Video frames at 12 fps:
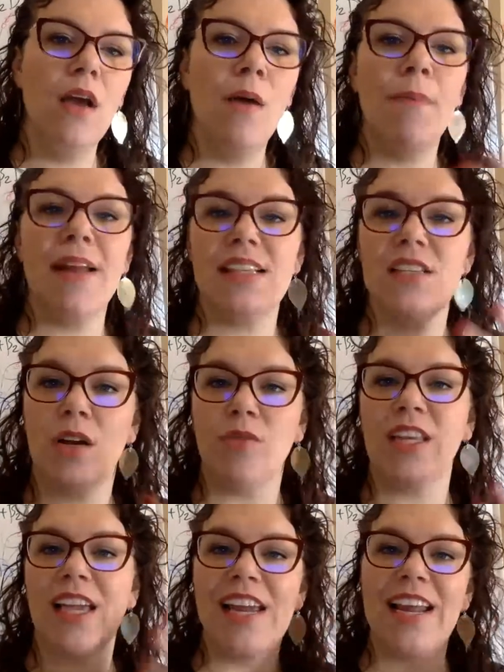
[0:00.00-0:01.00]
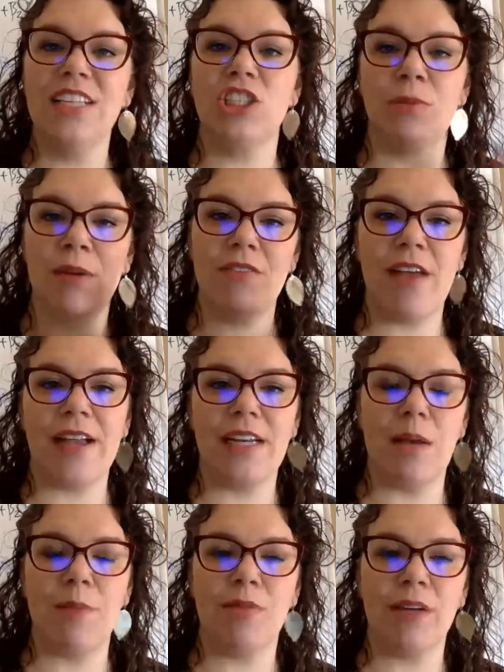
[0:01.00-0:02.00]
but it's not really an instrument of
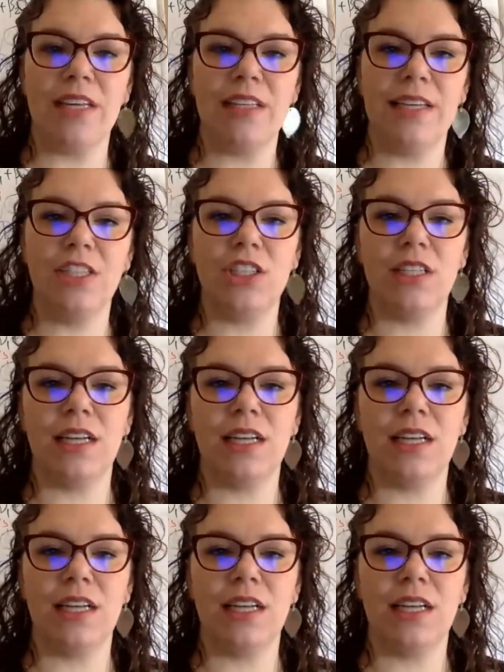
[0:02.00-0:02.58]
economic regulation.